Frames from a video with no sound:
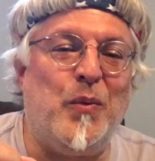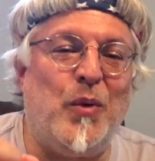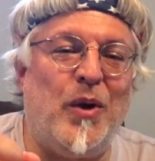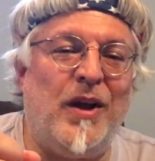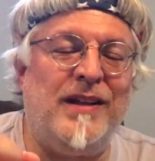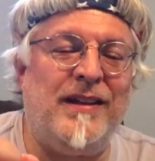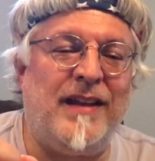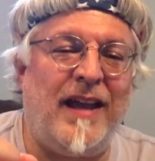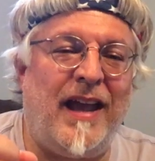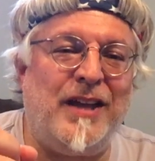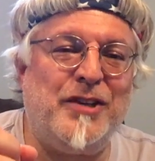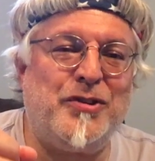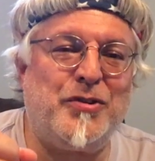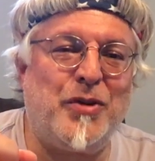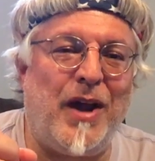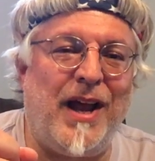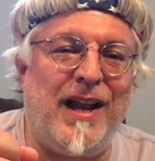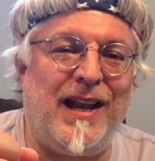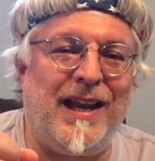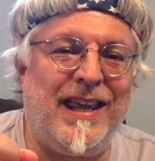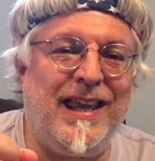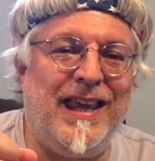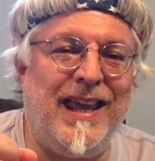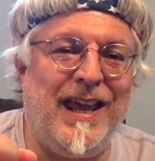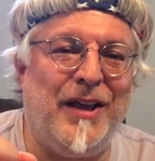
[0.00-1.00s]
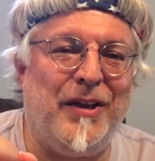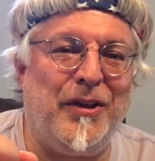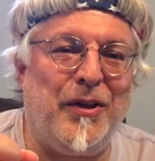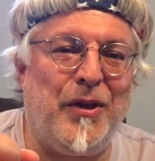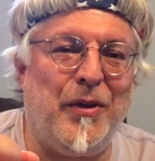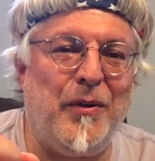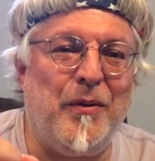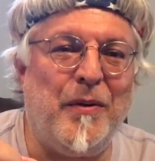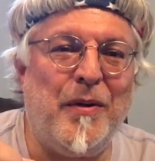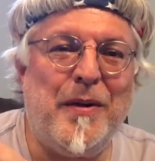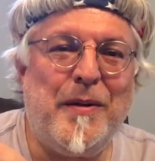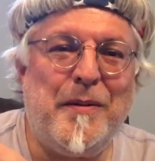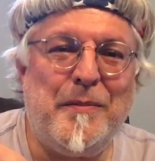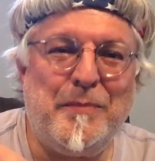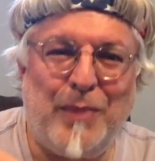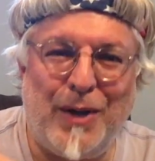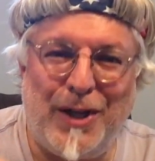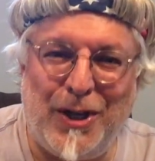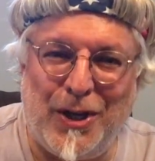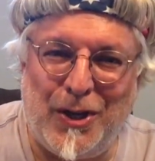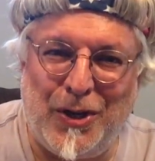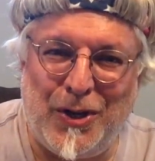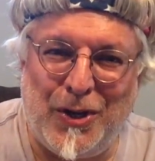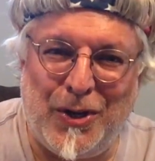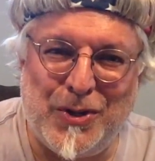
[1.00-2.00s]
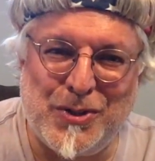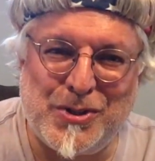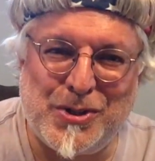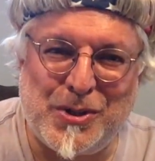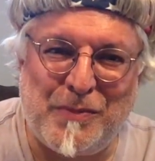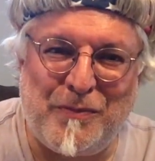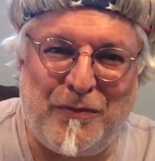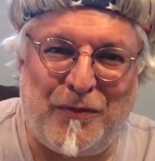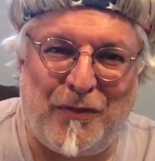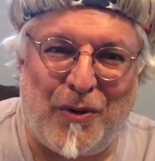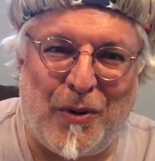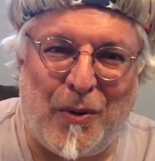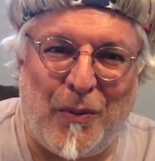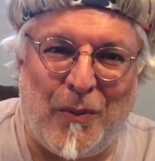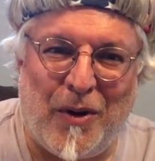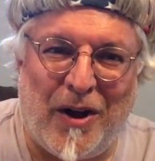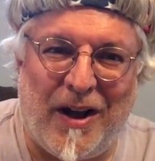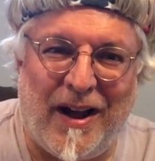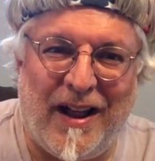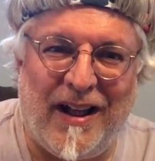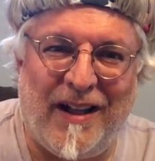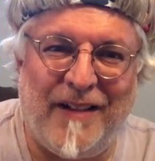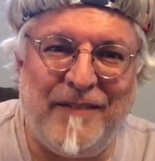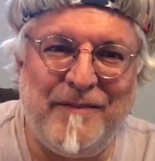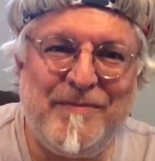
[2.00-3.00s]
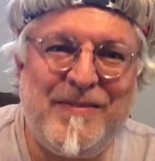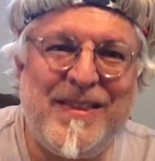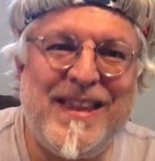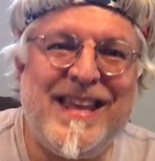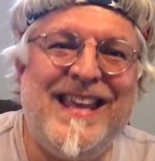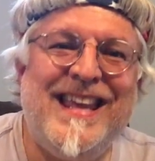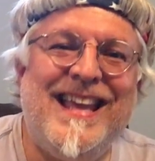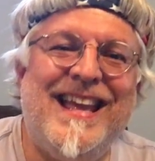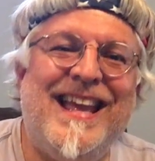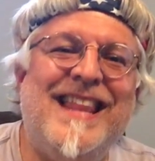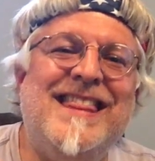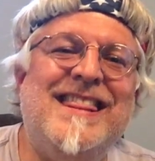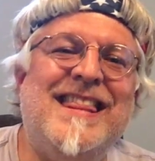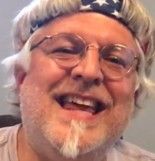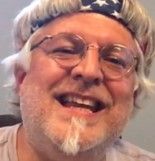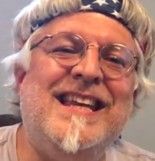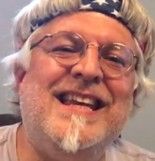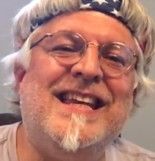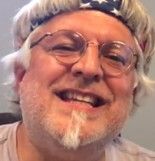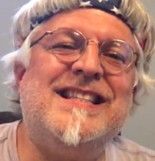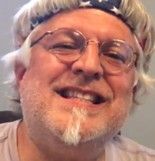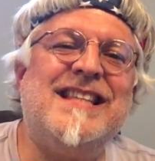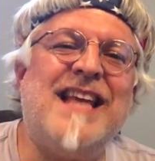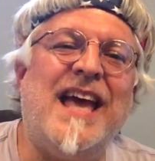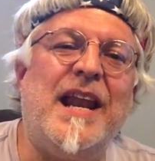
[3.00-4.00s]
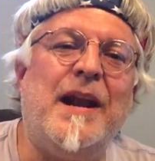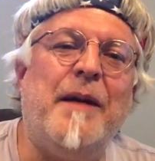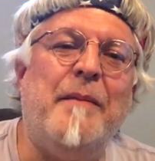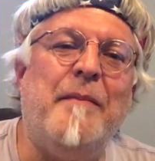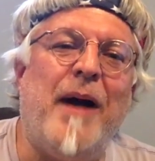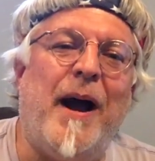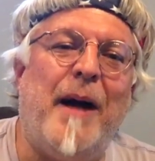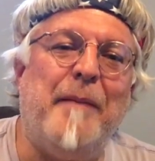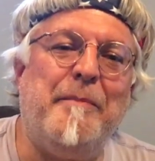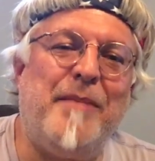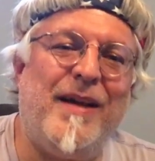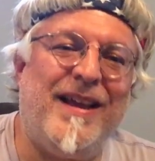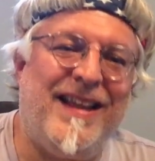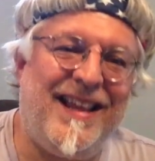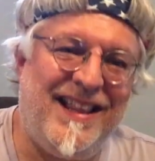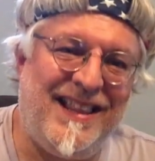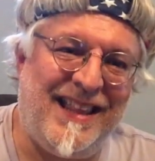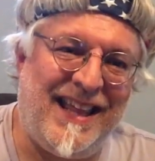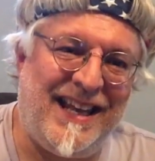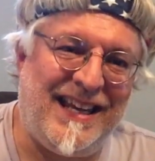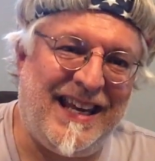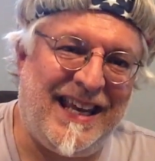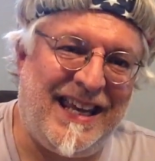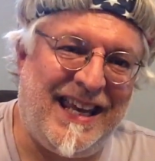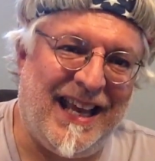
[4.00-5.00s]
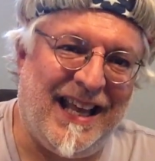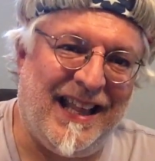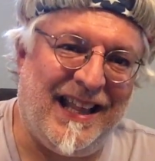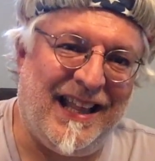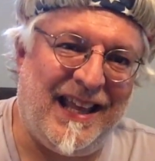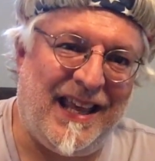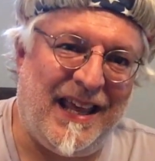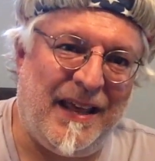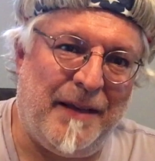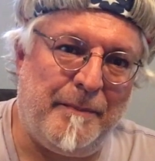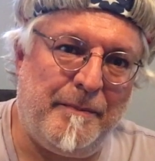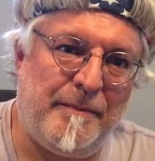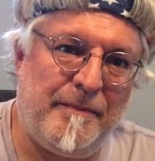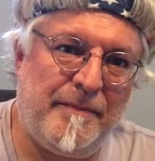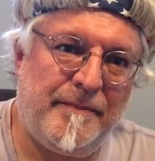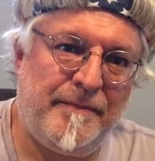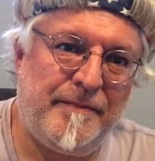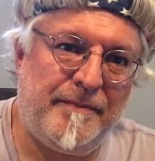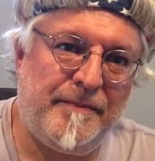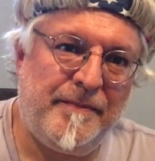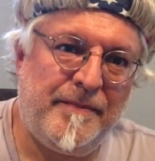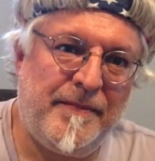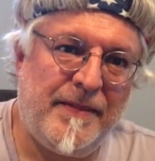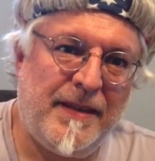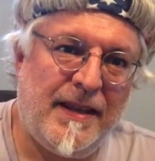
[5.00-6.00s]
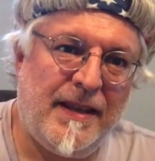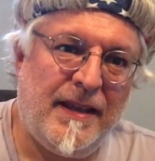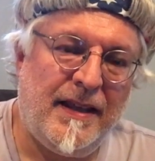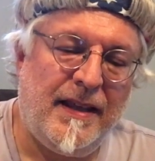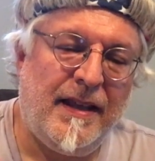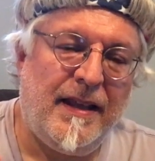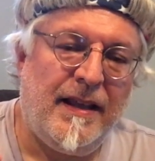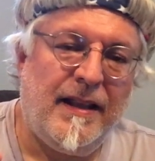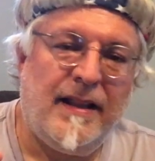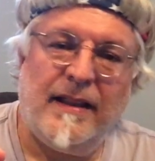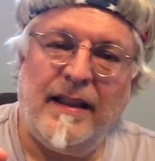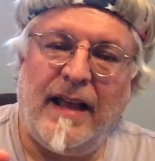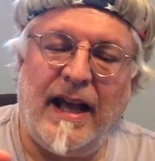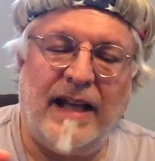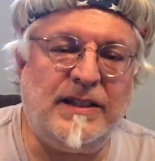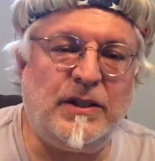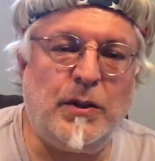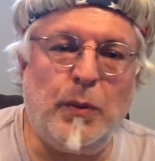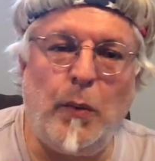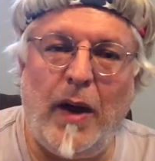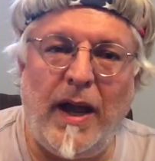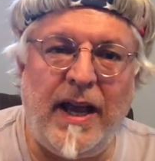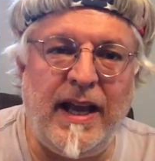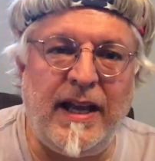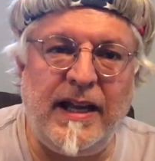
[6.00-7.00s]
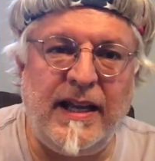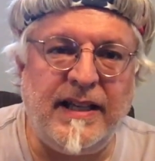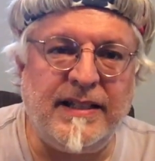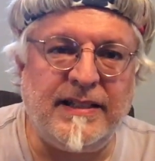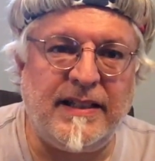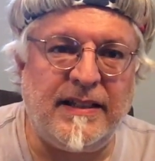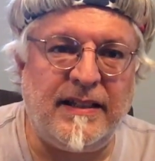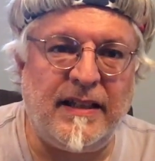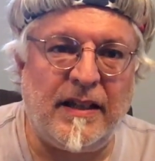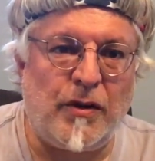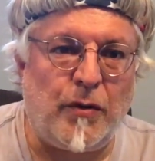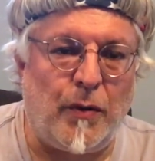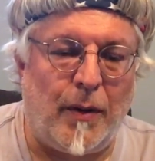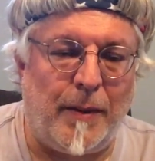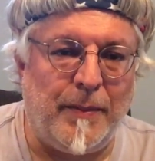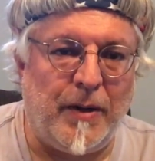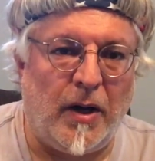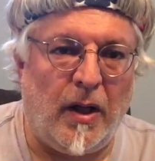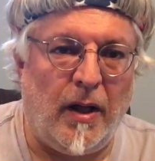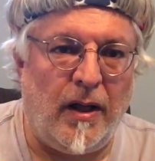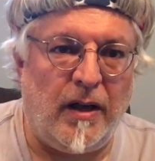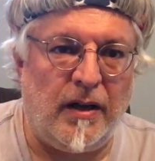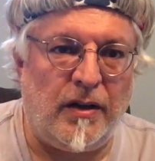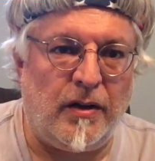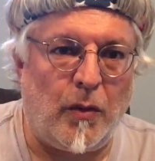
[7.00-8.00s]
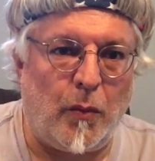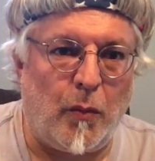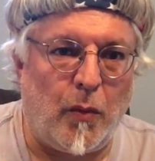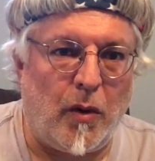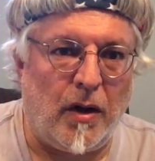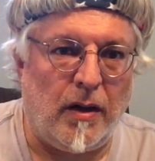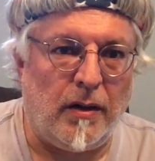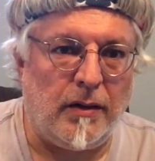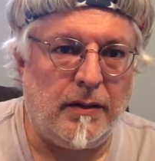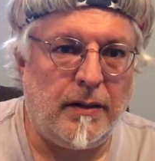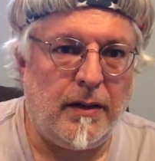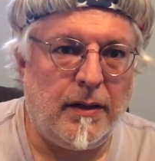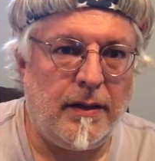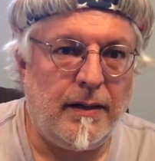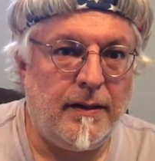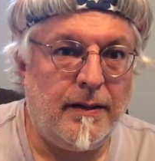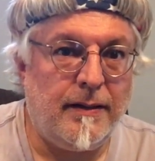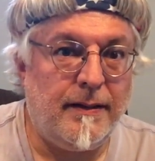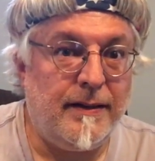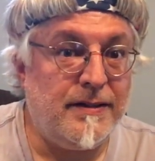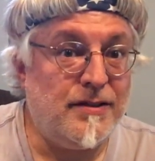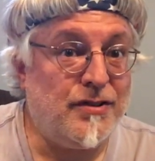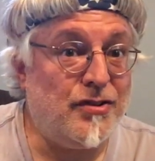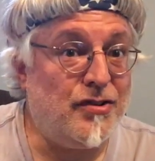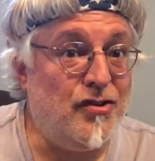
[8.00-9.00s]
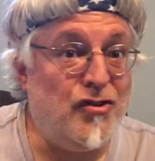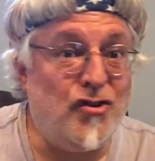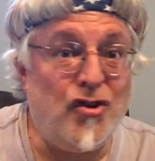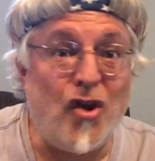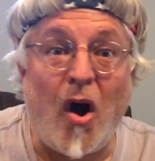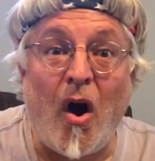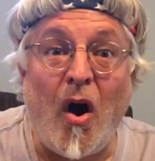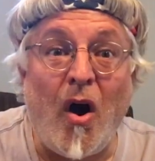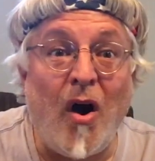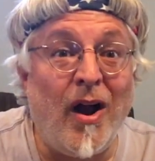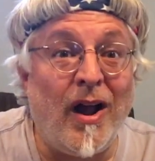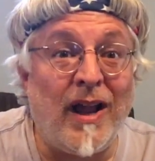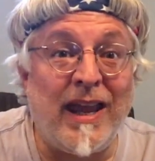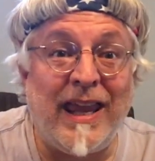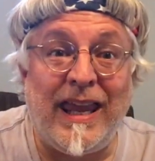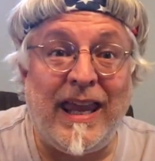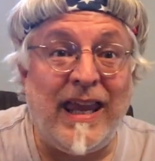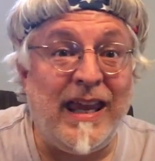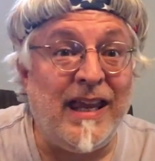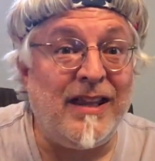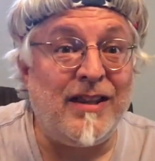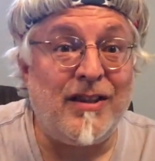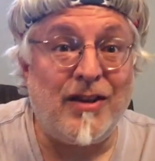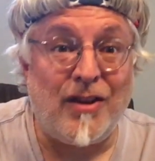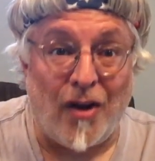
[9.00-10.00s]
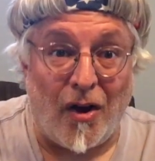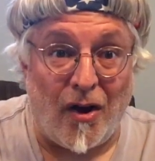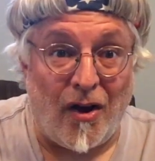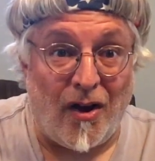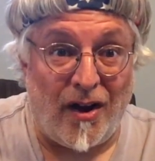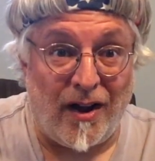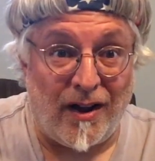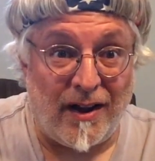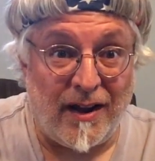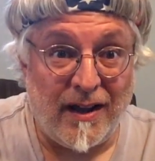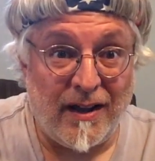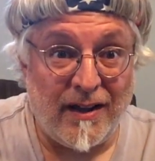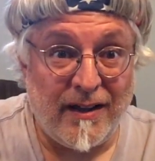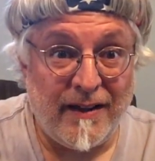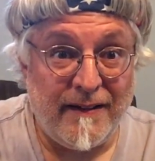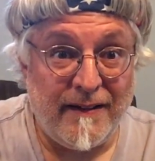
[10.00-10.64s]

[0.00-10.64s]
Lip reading: one day try to kill you, but you use him for a while. And then you set him up, and then you kill him. That's the way it is in the criminal underworld. It's dog eat dog.